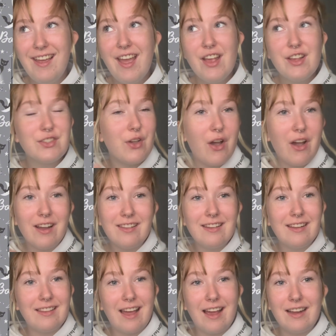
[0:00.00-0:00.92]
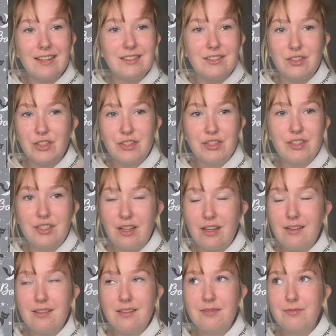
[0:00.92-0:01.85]
So I think that is just
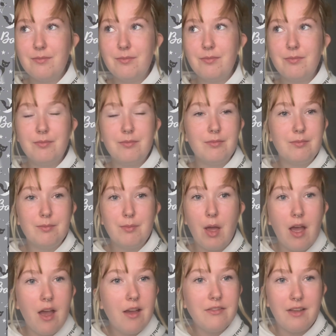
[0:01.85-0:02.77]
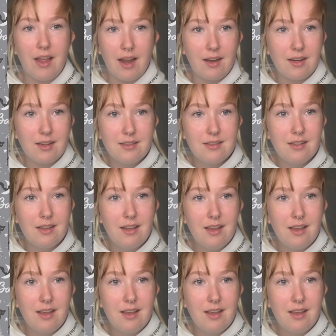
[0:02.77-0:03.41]
perfect,